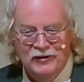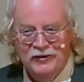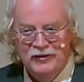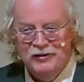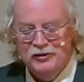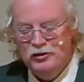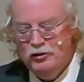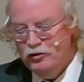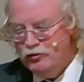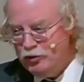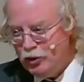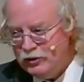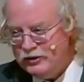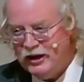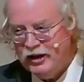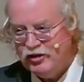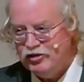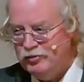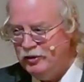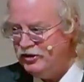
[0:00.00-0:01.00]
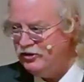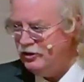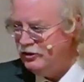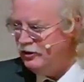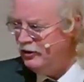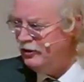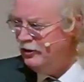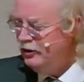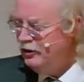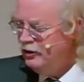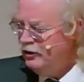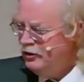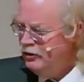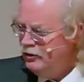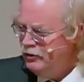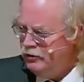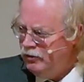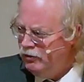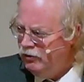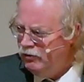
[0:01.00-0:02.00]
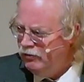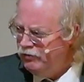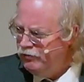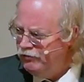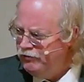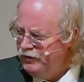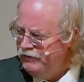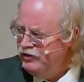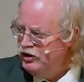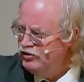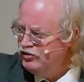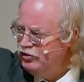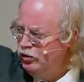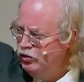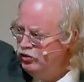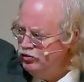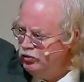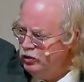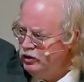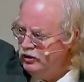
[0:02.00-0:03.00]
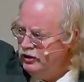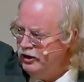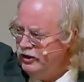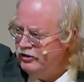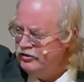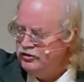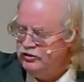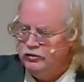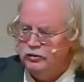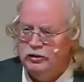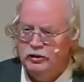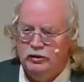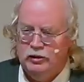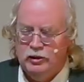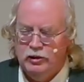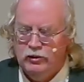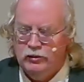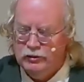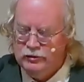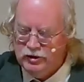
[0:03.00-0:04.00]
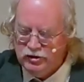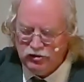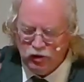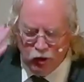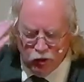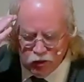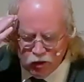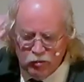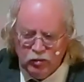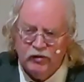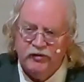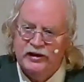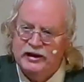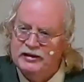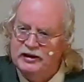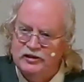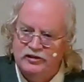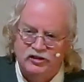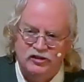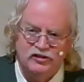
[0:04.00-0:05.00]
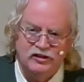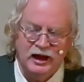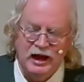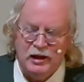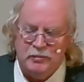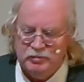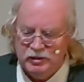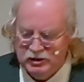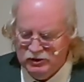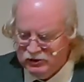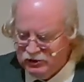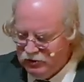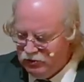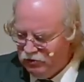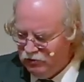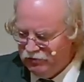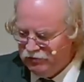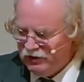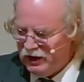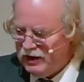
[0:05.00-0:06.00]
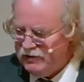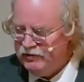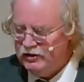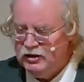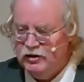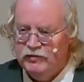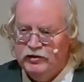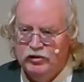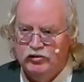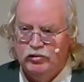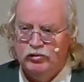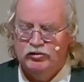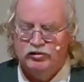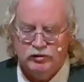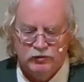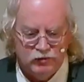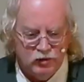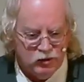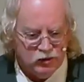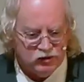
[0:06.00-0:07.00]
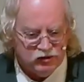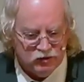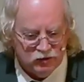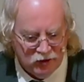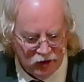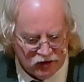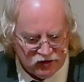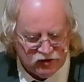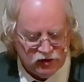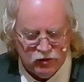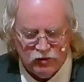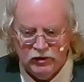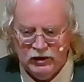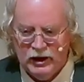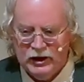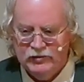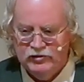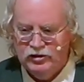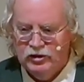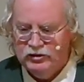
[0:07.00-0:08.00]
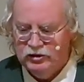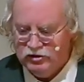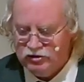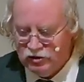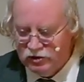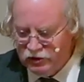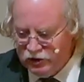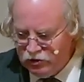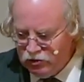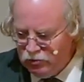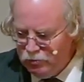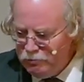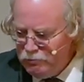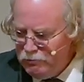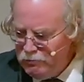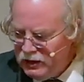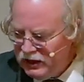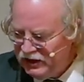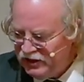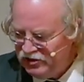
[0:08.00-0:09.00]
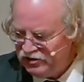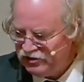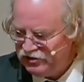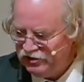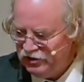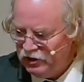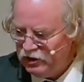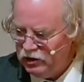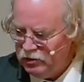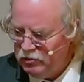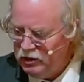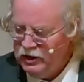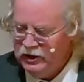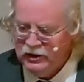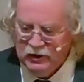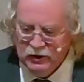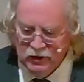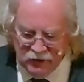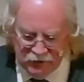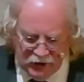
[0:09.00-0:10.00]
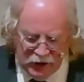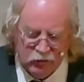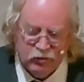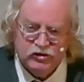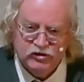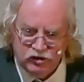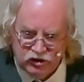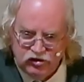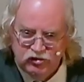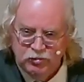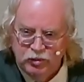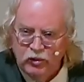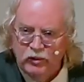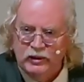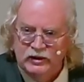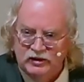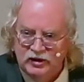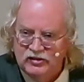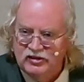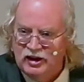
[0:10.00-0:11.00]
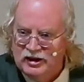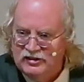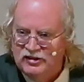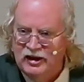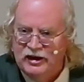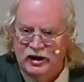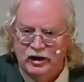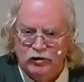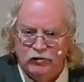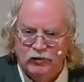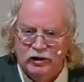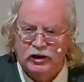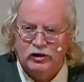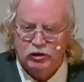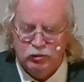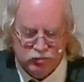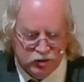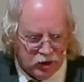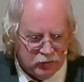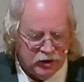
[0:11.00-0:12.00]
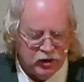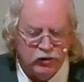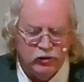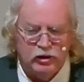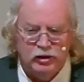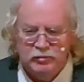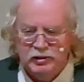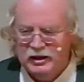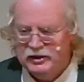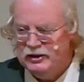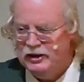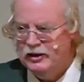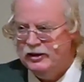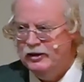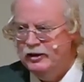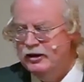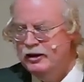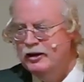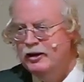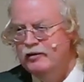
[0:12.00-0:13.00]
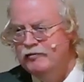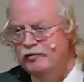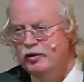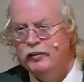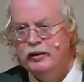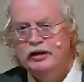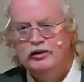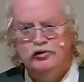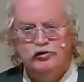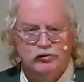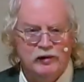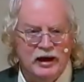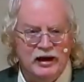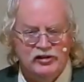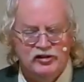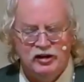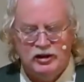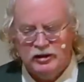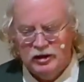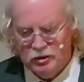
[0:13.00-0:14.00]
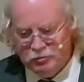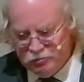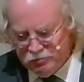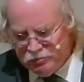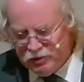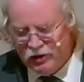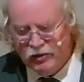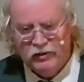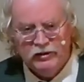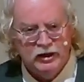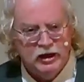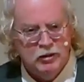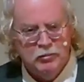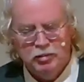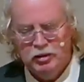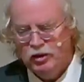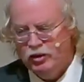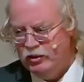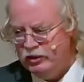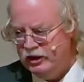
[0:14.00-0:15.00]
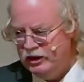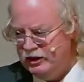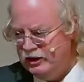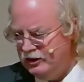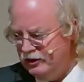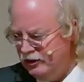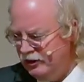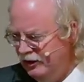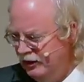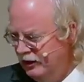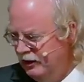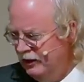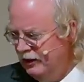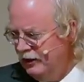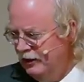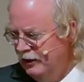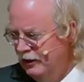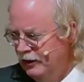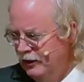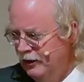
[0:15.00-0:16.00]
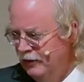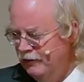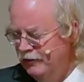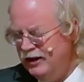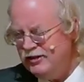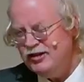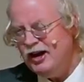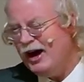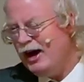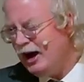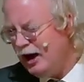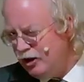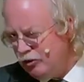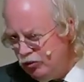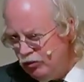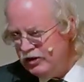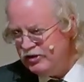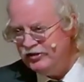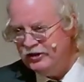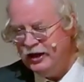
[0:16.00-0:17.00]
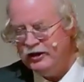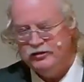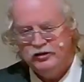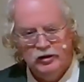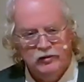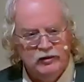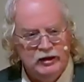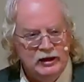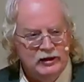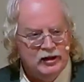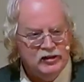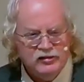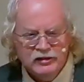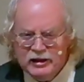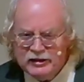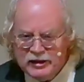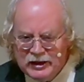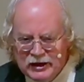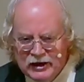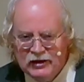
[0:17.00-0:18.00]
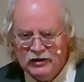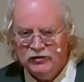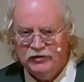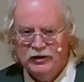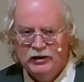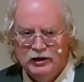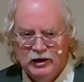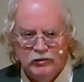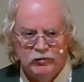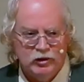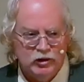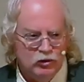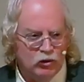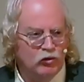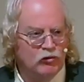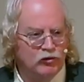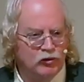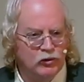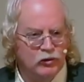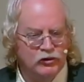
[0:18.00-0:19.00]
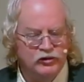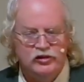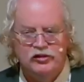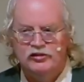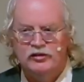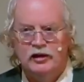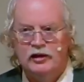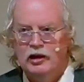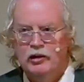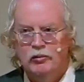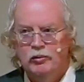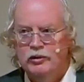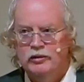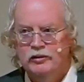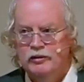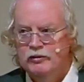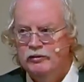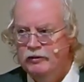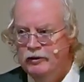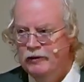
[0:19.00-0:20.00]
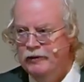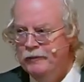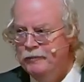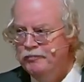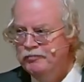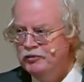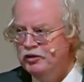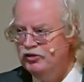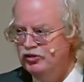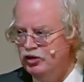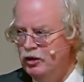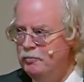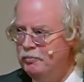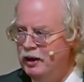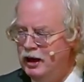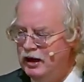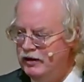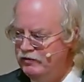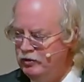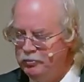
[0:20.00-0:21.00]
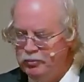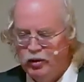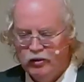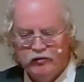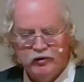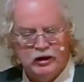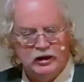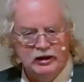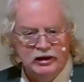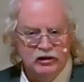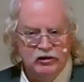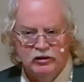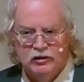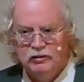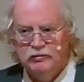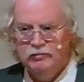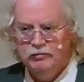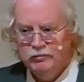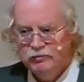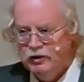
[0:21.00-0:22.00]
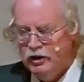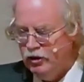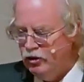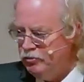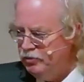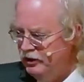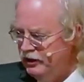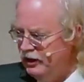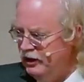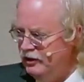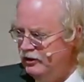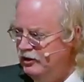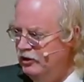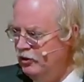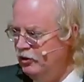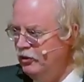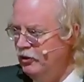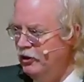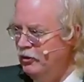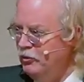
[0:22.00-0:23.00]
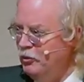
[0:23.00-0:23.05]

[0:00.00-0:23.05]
You've heard that expression that oh, 50 souls were lost. You know, this horrible thing that just happened. You know, five individuals, of course, lost their lives on this little mini sub that was exploring the Titanic wreck. You probably heard about that. Very tragic. It apparently imploded. And that's a high risk activity. That's not the kind of thing I would go for, just like I wouldn't jump out of a perfectly good airplane. You know, I.